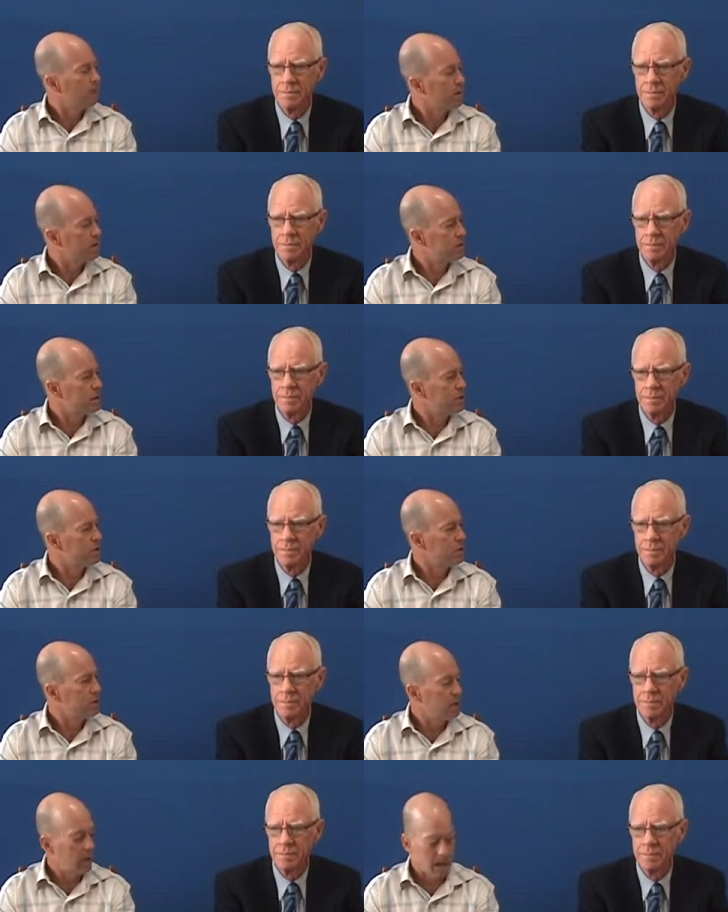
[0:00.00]

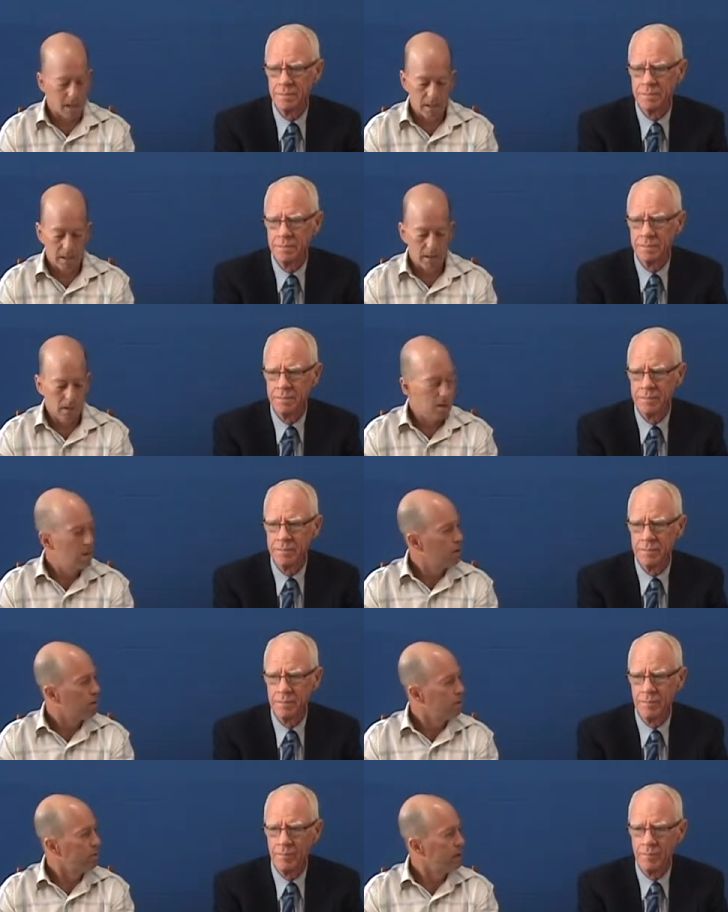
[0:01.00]
Speaker 1: residential and
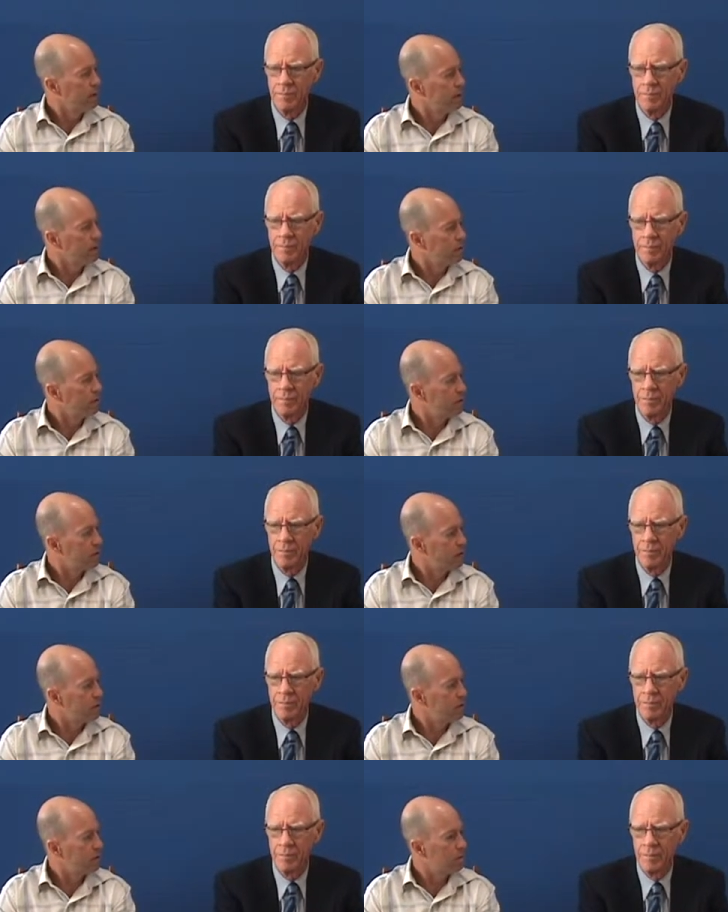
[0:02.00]
retail
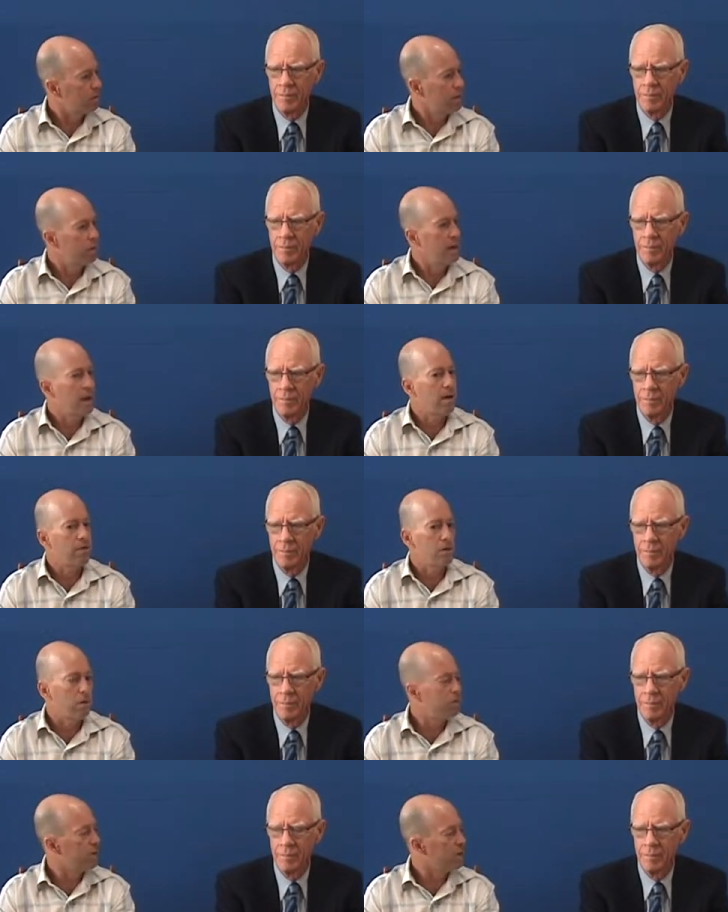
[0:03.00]
space when we have
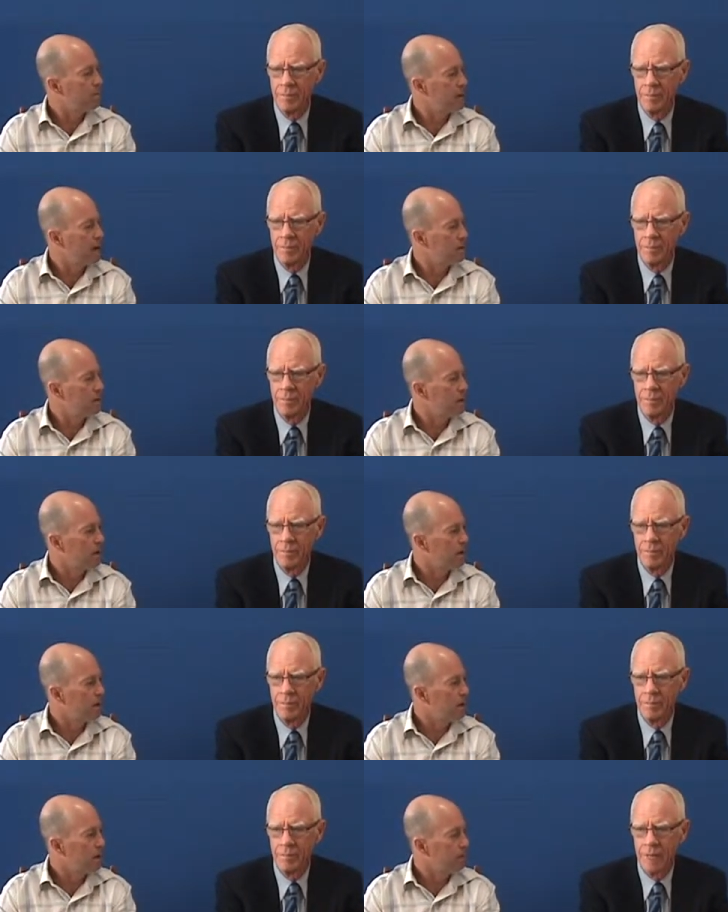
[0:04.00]
an overcapacity
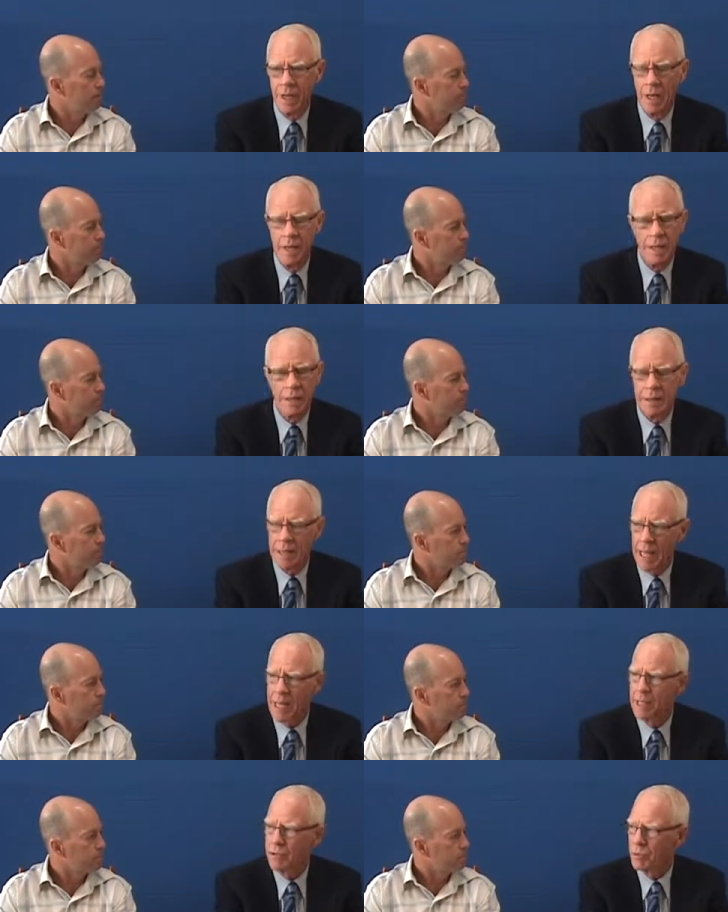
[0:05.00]
already?
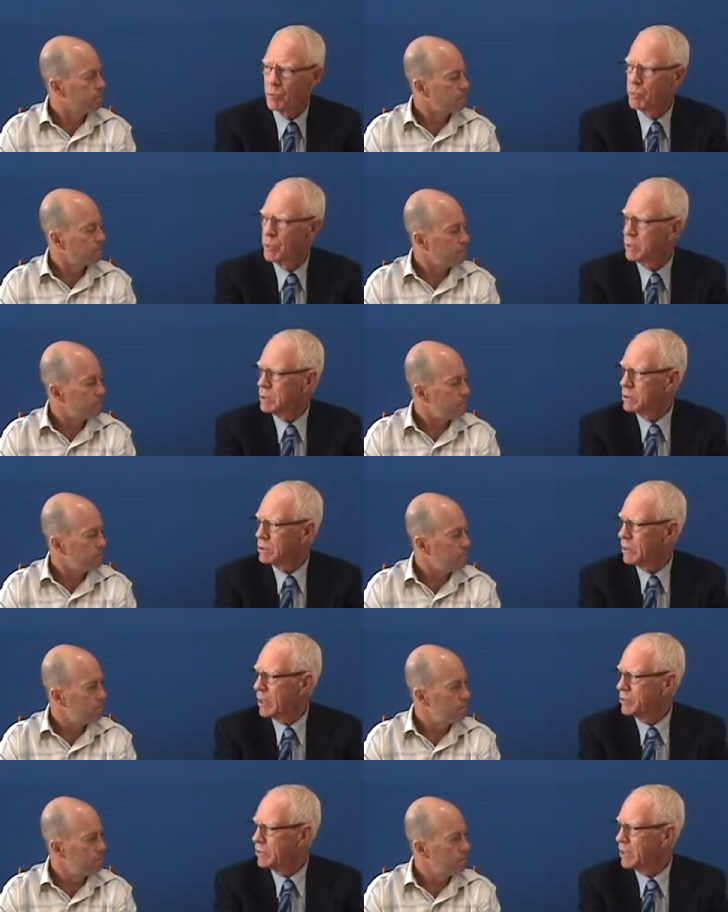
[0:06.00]
That is
Speaker 2: a real good
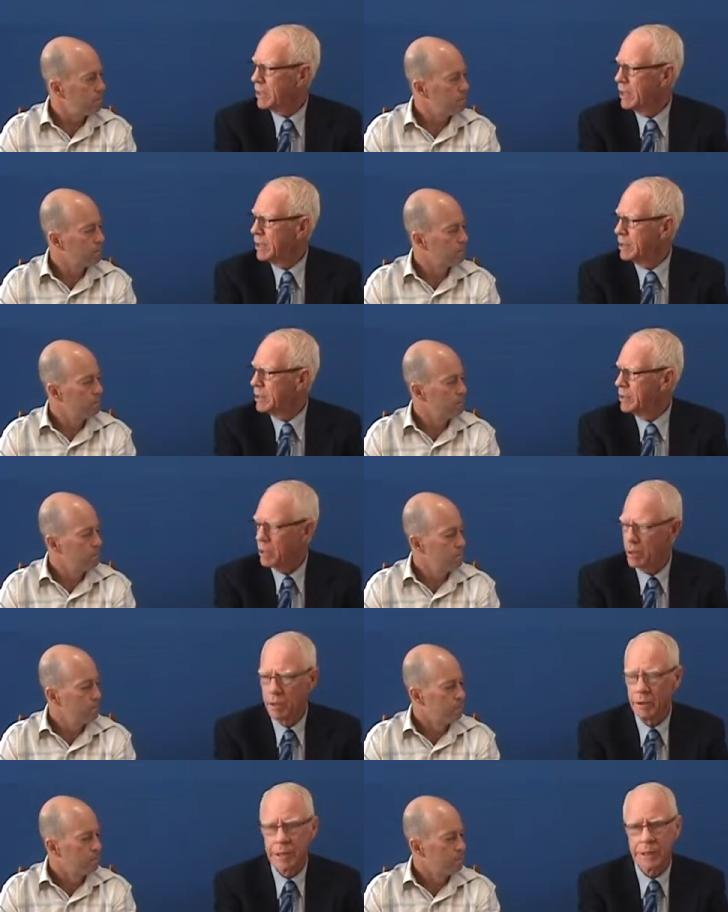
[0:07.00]
question, and you
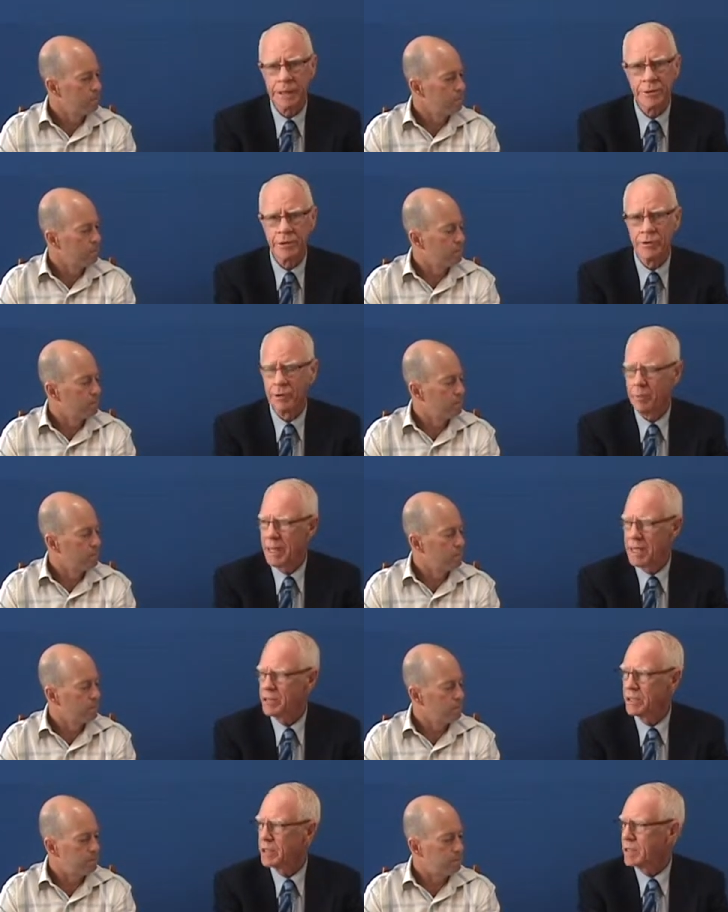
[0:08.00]
know, it, it's
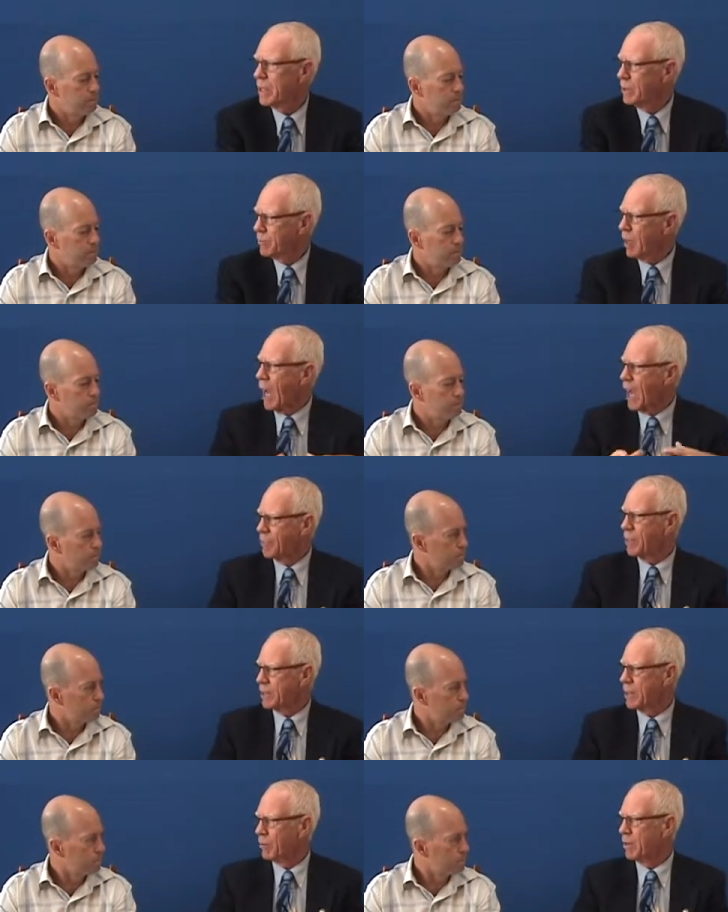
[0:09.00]
amazing that they
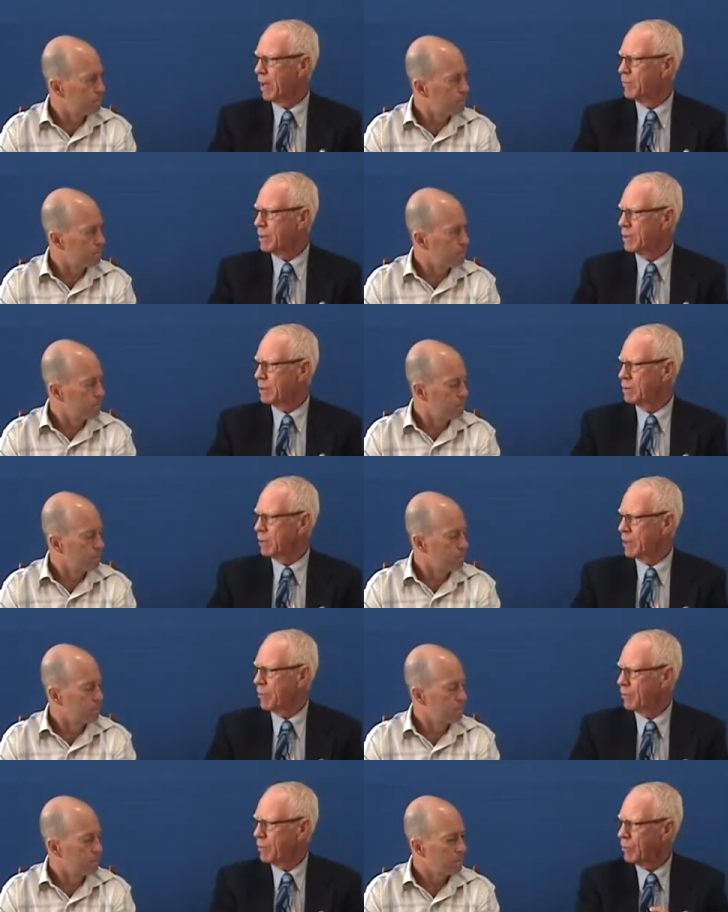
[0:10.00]
operate that way. I've been mm
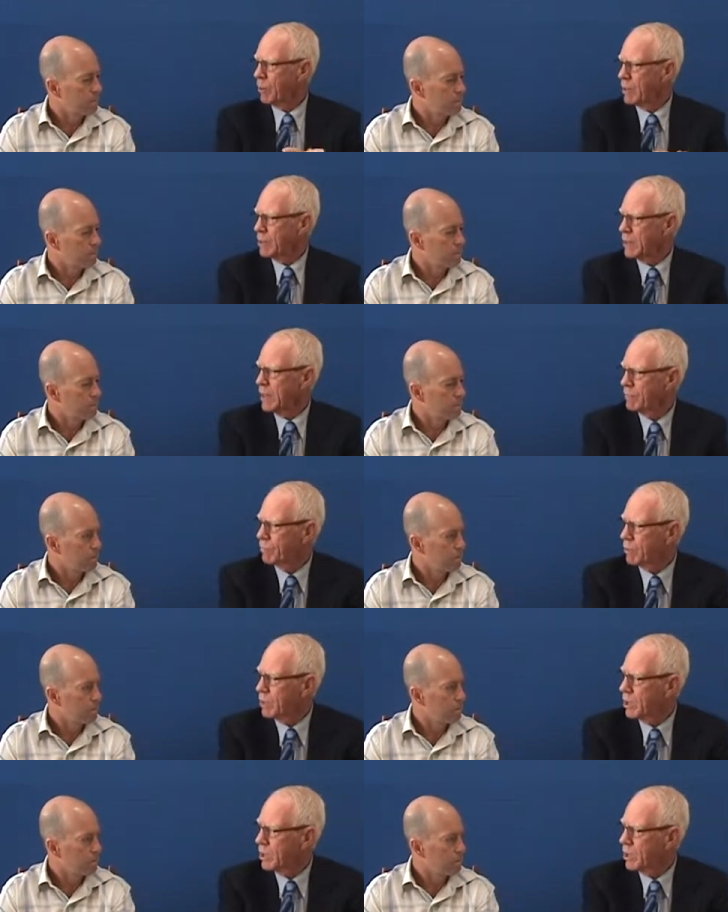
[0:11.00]
-hmm. wondering that for a